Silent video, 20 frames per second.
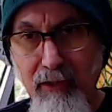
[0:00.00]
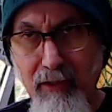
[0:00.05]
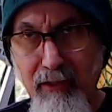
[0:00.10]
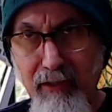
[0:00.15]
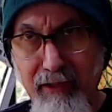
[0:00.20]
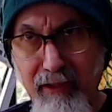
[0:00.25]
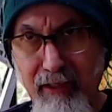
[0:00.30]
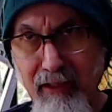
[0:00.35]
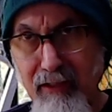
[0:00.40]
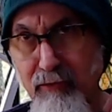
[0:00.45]
I
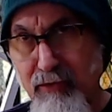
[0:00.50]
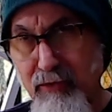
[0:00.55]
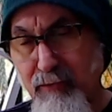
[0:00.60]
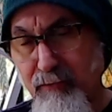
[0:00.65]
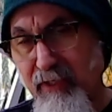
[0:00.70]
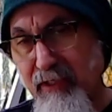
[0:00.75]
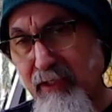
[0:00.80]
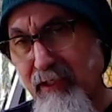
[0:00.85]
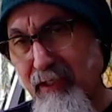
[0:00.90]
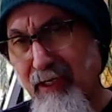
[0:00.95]
think it was
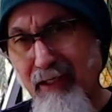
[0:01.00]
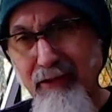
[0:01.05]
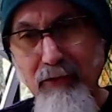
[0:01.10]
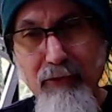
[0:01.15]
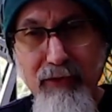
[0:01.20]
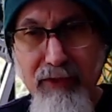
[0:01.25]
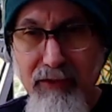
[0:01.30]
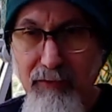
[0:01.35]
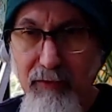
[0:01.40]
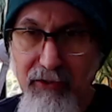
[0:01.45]
picking. I know
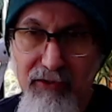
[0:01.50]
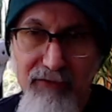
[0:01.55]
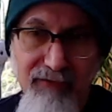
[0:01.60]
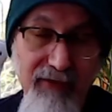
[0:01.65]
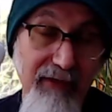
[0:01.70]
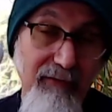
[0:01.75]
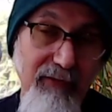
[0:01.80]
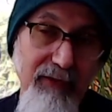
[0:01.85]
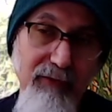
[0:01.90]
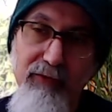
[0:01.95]
this because
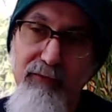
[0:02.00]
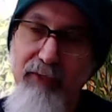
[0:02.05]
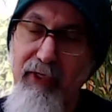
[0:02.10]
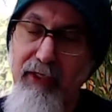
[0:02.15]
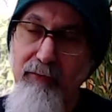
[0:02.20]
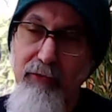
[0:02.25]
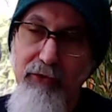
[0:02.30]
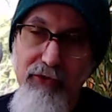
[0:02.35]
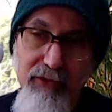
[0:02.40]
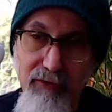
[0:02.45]
family was mine
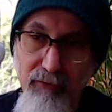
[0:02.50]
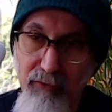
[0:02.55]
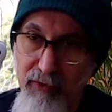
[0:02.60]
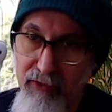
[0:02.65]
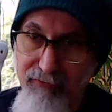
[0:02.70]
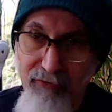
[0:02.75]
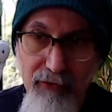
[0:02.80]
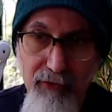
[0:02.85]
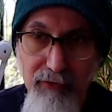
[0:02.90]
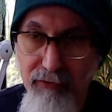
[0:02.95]
puts on Wells
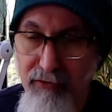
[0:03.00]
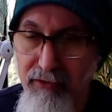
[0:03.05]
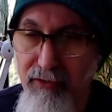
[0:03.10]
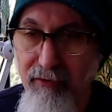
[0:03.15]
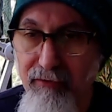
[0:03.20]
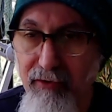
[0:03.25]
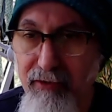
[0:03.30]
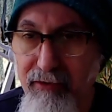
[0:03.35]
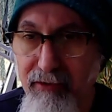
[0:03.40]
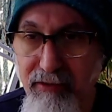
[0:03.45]
Fargo and
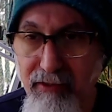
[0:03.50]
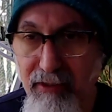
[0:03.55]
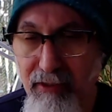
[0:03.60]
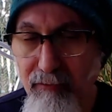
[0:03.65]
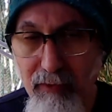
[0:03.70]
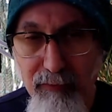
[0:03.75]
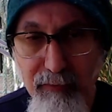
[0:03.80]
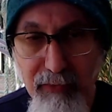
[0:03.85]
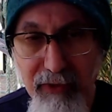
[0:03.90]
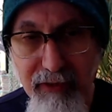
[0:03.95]
stuff like this
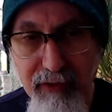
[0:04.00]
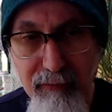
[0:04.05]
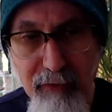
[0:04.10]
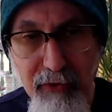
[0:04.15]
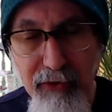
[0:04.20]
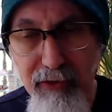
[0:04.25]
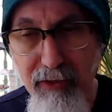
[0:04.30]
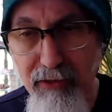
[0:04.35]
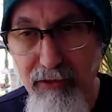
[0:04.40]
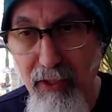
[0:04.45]
anyway, playing the
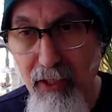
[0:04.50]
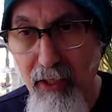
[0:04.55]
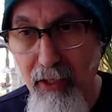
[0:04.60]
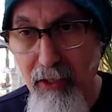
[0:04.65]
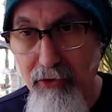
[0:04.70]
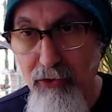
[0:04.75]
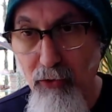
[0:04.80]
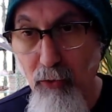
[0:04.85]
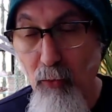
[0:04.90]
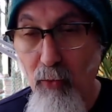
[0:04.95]
markets.
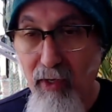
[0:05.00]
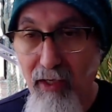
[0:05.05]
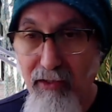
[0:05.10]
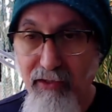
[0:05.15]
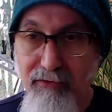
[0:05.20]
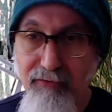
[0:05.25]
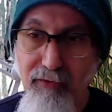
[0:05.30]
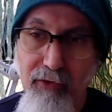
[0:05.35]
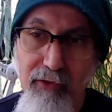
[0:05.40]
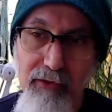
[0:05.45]
So Wells
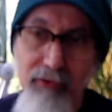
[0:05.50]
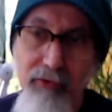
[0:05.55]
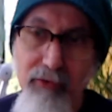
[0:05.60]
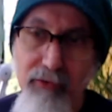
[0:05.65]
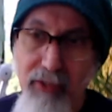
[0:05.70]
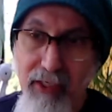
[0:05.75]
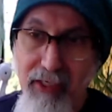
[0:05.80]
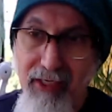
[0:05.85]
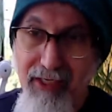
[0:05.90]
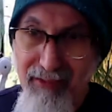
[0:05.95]
Fargo
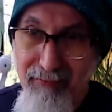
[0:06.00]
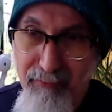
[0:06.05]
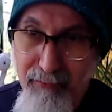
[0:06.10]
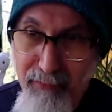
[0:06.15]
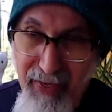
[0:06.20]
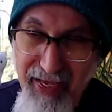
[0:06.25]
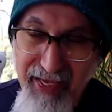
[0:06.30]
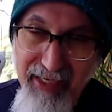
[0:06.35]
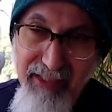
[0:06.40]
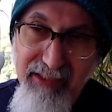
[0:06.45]

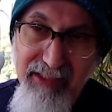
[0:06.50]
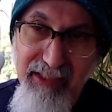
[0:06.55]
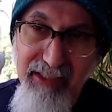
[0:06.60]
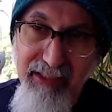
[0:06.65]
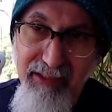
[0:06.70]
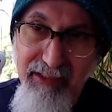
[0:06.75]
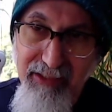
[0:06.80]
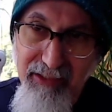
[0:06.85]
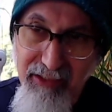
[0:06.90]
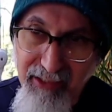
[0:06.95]
banks
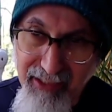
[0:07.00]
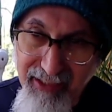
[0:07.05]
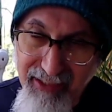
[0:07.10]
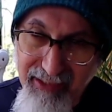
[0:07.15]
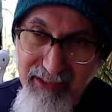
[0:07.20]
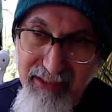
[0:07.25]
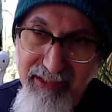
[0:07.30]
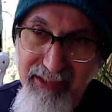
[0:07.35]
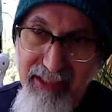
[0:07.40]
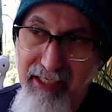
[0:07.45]
in United
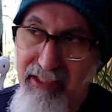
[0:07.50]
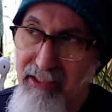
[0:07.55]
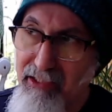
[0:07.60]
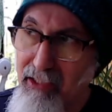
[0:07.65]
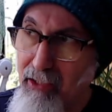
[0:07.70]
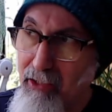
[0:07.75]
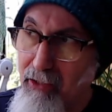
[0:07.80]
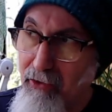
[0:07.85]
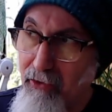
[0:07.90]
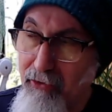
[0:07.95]
States
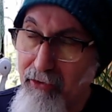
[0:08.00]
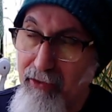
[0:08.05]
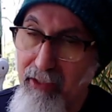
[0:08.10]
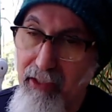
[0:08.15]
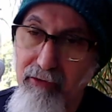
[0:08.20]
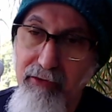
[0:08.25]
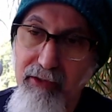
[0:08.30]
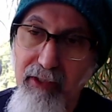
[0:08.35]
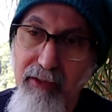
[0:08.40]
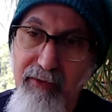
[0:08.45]
are
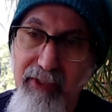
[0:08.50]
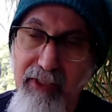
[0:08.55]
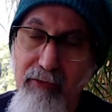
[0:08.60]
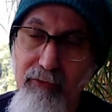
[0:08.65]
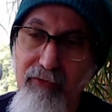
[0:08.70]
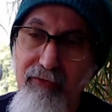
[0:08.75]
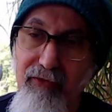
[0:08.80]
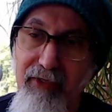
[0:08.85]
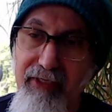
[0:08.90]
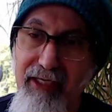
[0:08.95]
now coming out
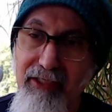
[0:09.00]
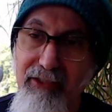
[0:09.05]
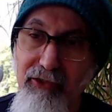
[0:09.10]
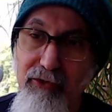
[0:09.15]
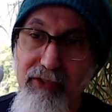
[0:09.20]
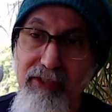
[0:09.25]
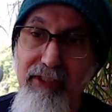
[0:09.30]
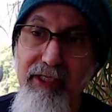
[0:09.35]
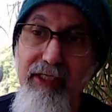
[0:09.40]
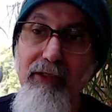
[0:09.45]
with financials
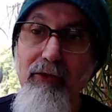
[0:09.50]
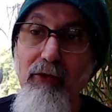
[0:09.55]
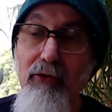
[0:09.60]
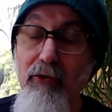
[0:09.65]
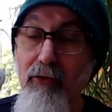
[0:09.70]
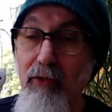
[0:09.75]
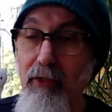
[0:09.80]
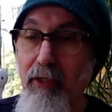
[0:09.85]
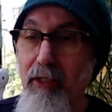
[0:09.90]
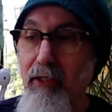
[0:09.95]
saying,
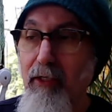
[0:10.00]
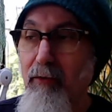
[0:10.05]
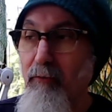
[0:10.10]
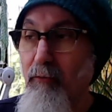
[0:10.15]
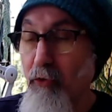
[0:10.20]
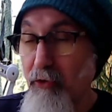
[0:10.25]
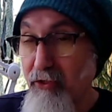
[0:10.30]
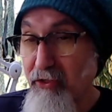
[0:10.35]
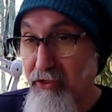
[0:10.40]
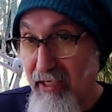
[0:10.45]
"Oh,
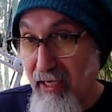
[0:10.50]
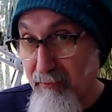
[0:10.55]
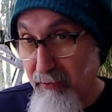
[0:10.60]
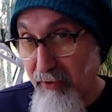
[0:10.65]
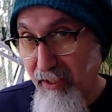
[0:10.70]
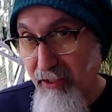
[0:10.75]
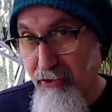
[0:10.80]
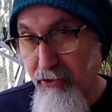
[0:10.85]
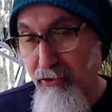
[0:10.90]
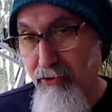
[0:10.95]
mortgage
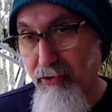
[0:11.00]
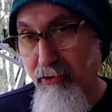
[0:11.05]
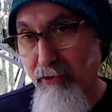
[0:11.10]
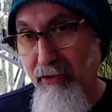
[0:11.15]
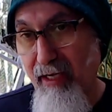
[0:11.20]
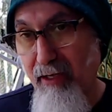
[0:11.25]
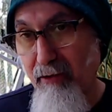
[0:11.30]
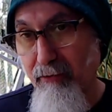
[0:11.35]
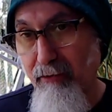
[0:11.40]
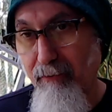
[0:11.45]
applications are
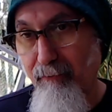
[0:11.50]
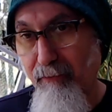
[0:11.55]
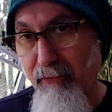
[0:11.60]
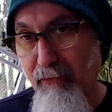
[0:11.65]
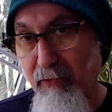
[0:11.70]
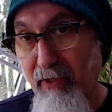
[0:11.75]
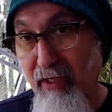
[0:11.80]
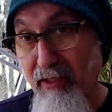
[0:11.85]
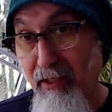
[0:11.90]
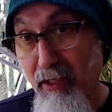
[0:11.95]
down,"
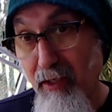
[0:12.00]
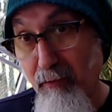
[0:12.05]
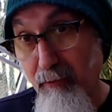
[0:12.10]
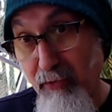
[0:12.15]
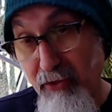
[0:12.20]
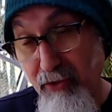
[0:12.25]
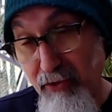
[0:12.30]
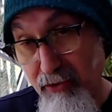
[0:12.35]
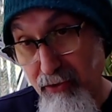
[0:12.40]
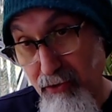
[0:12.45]
right?
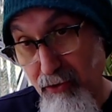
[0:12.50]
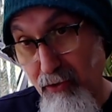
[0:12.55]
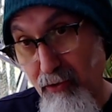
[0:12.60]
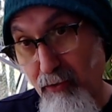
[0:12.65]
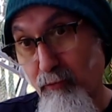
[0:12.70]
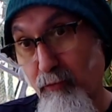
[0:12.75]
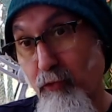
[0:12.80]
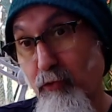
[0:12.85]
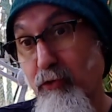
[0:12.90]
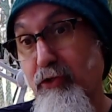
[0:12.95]
Because
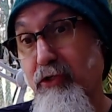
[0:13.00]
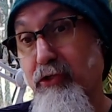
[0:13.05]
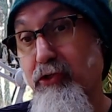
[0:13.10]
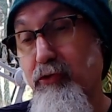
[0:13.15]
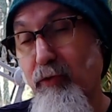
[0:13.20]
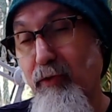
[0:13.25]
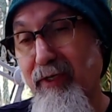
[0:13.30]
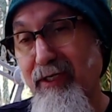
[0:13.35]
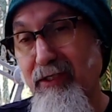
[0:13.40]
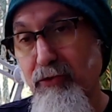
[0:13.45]
mortgage
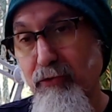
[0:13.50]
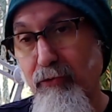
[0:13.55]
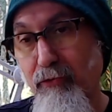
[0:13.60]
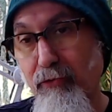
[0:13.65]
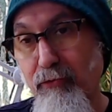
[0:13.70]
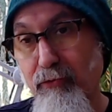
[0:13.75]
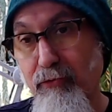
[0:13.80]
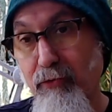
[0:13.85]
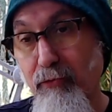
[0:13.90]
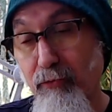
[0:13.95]
rates are
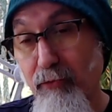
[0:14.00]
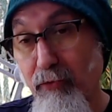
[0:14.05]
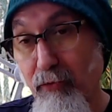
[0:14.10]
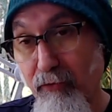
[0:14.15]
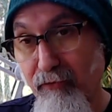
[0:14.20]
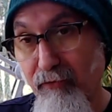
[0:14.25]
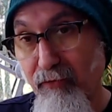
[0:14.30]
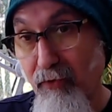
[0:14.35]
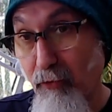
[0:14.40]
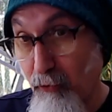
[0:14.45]
through the
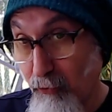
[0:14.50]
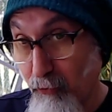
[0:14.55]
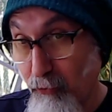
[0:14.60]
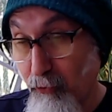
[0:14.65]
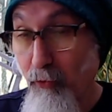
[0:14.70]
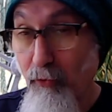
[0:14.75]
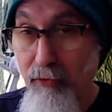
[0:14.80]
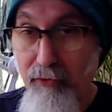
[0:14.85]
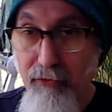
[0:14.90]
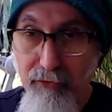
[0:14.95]
roof or
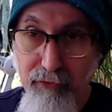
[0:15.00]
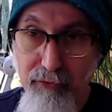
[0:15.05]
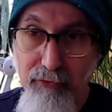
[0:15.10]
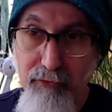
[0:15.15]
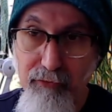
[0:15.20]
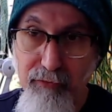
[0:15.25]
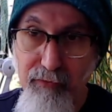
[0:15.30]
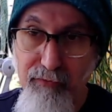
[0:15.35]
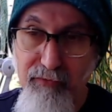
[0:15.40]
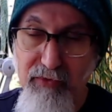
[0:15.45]
going through the
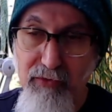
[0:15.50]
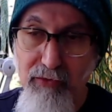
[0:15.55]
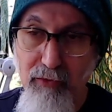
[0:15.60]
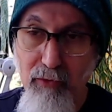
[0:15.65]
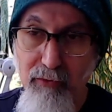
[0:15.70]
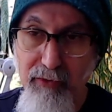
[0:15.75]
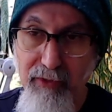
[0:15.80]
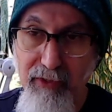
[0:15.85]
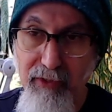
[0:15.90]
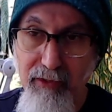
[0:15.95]
roof
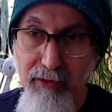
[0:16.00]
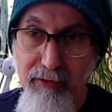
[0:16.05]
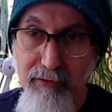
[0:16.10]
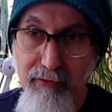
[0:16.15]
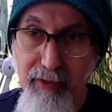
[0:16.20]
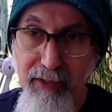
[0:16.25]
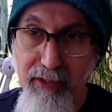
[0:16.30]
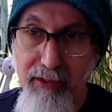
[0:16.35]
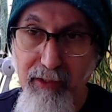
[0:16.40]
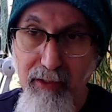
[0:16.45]
slowly,
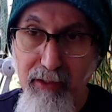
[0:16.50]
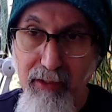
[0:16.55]
right?